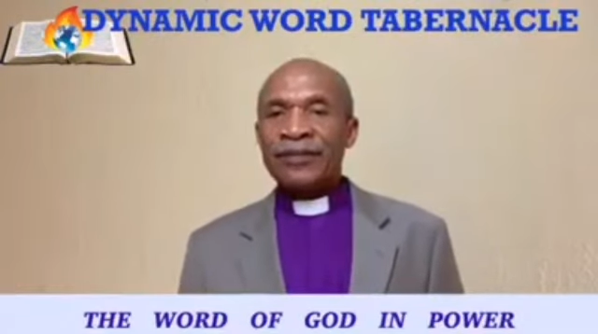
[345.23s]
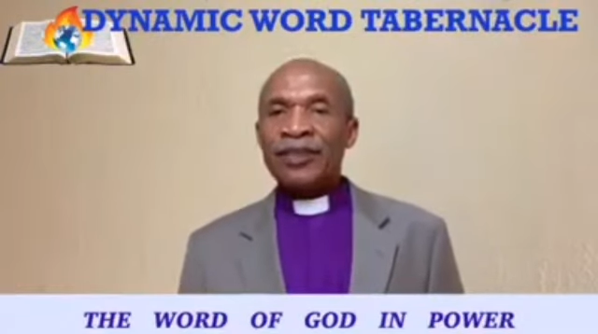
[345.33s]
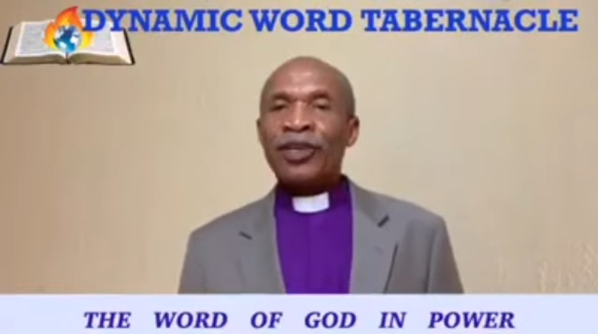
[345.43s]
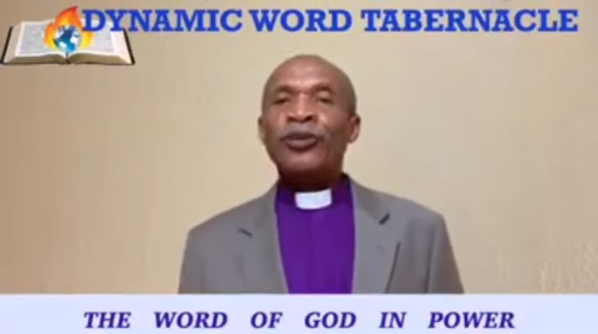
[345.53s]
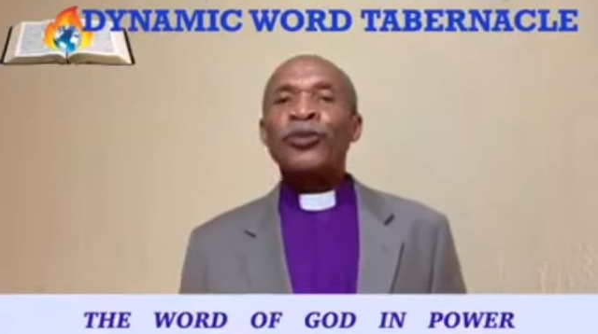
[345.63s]

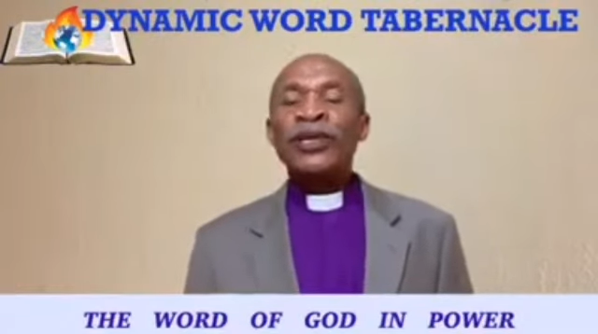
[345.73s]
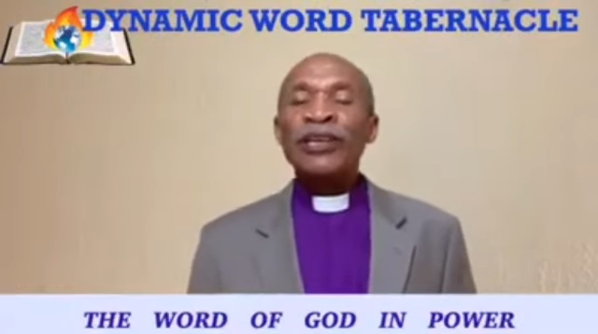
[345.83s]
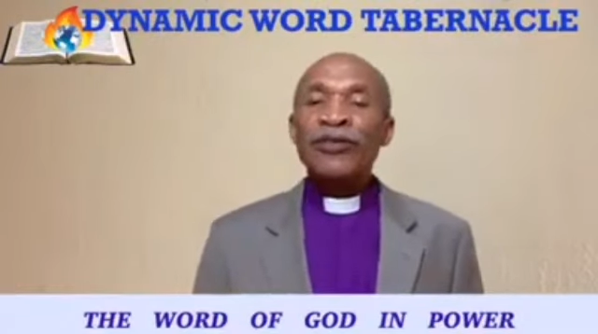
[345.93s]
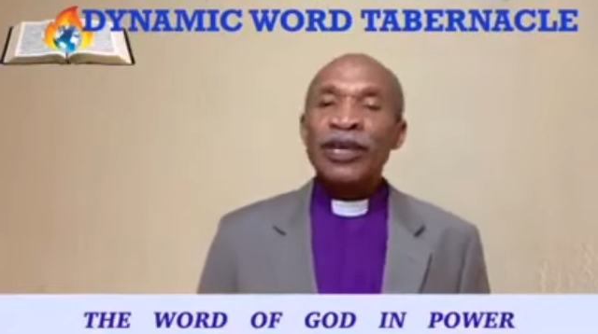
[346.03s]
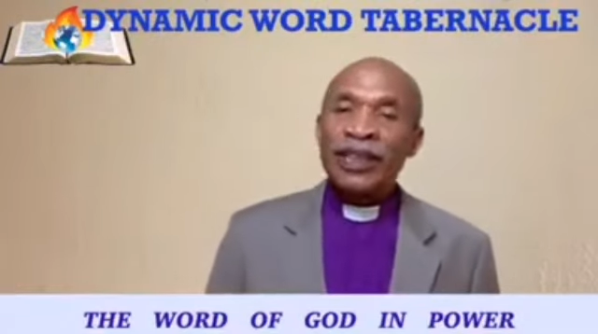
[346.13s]
God won't
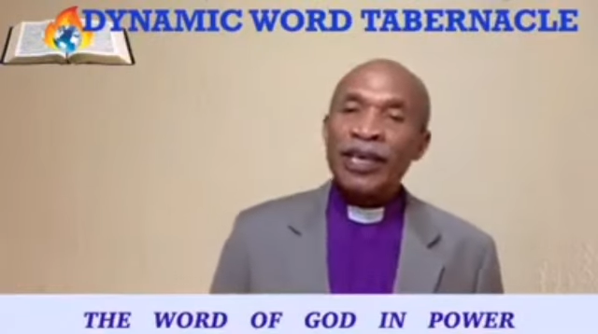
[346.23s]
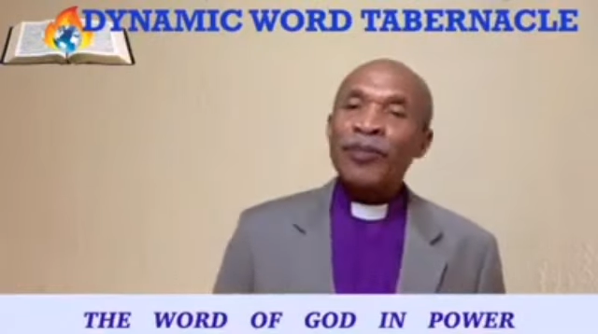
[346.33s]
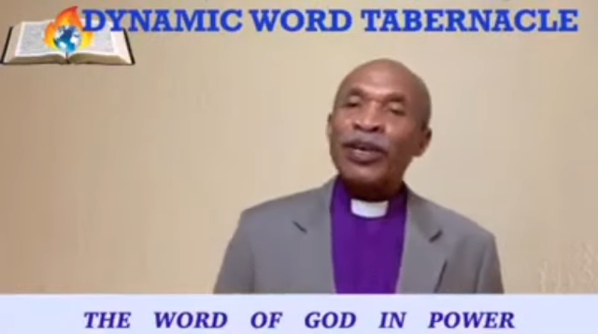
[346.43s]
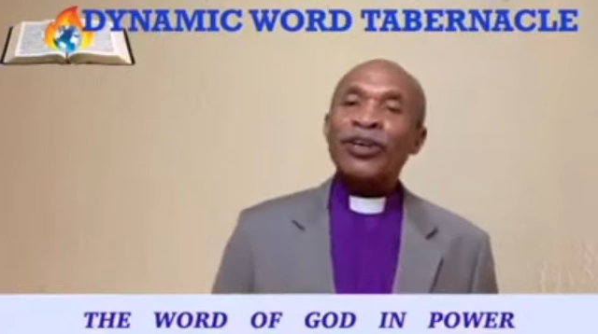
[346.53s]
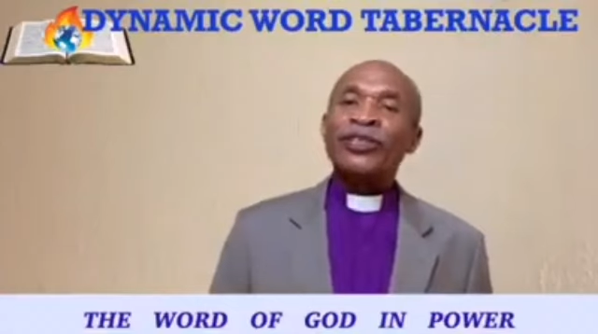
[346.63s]
give you a thing
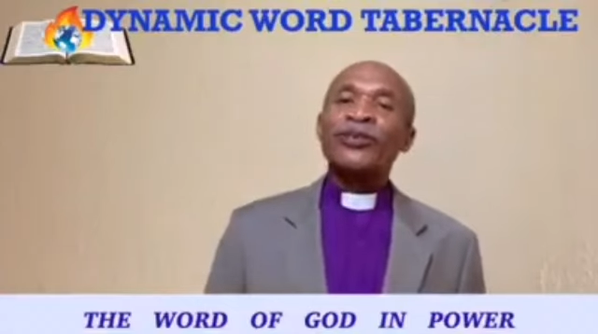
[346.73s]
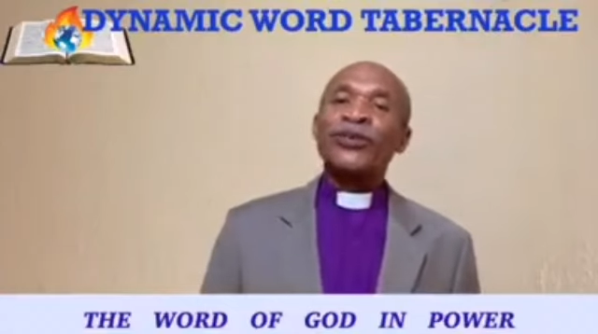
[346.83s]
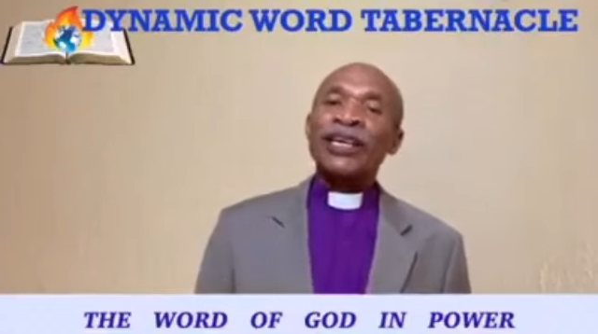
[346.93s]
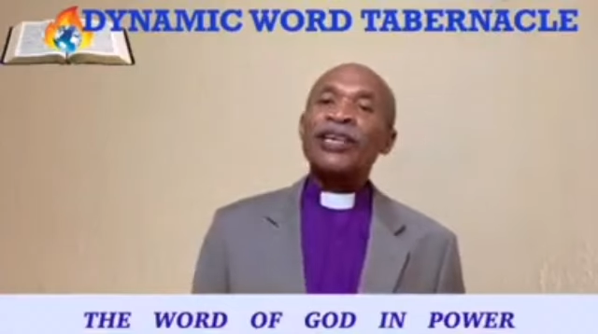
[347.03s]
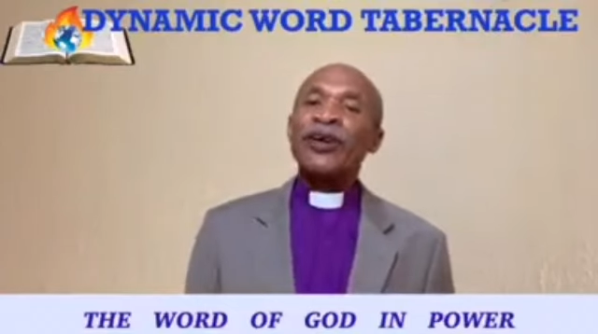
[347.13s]
because you
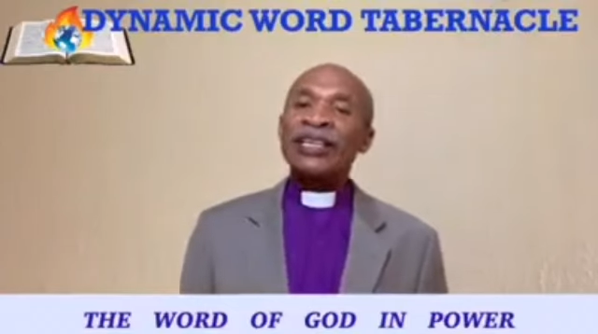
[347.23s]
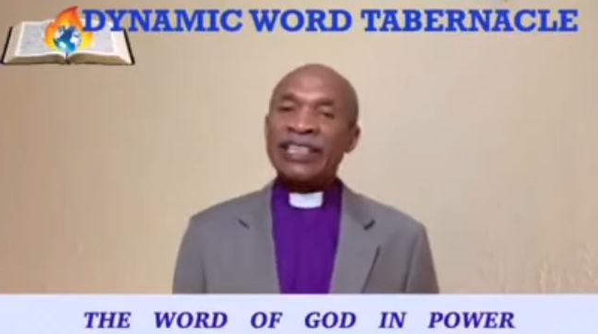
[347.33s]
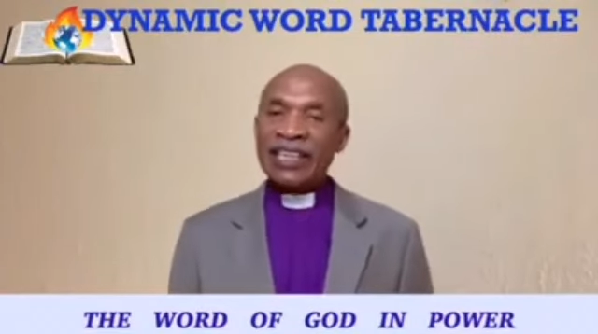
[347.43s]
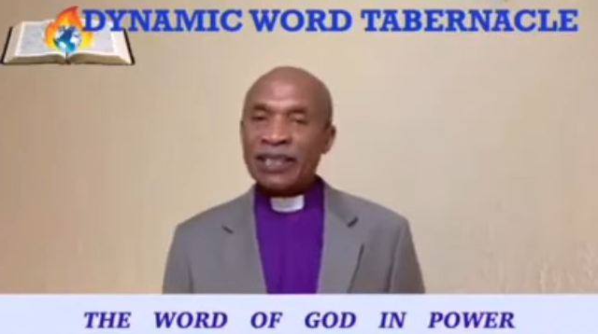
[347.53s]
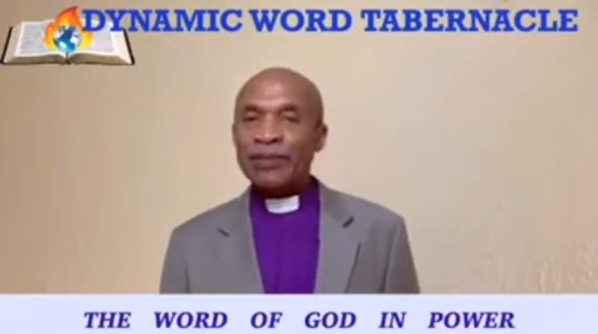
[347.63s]
think you are
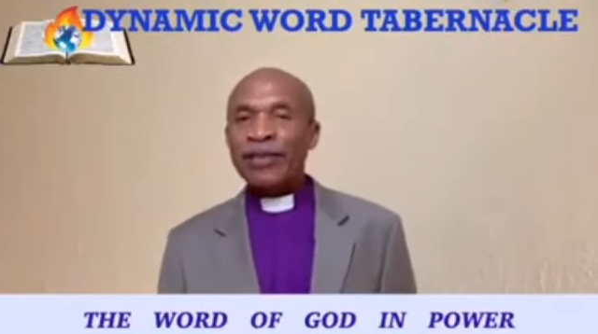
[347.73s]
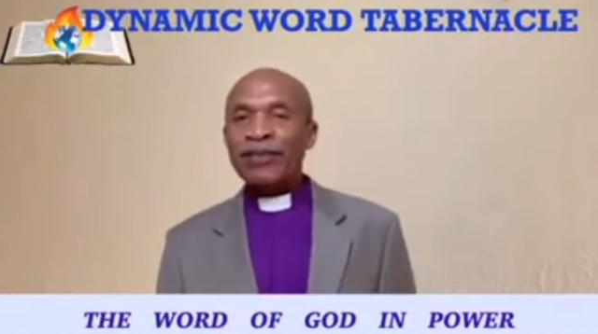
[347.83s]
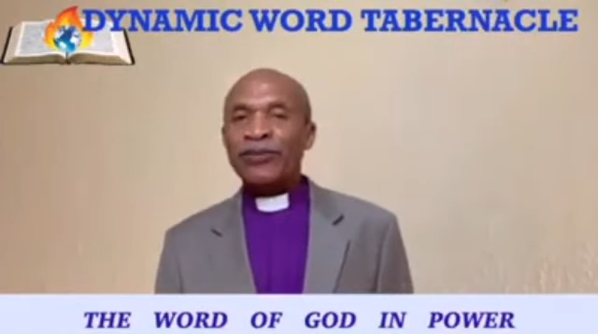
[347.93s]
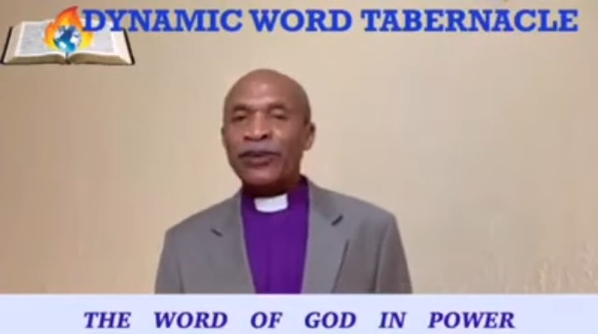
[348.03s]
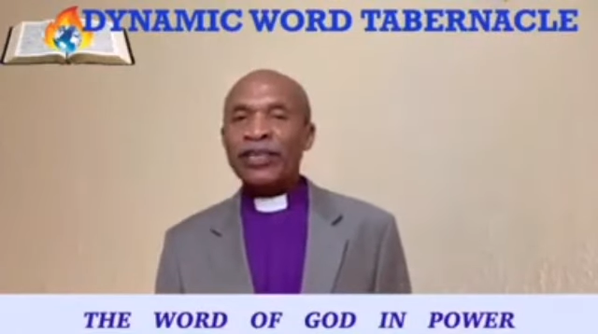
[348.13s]

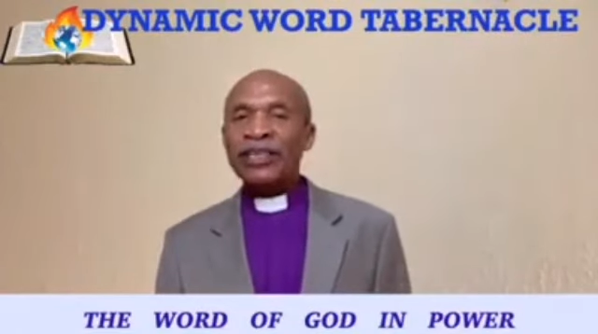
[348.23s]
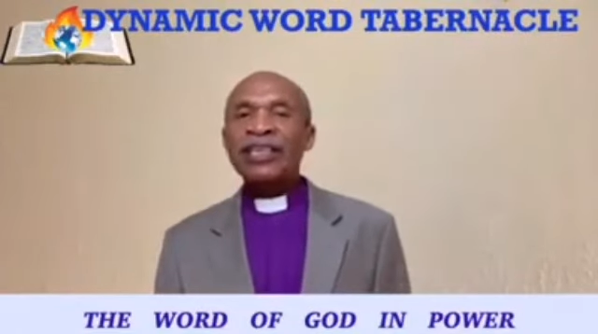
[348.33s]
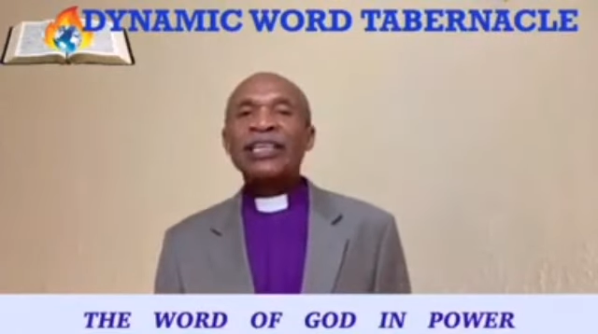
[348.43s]
desperate for it.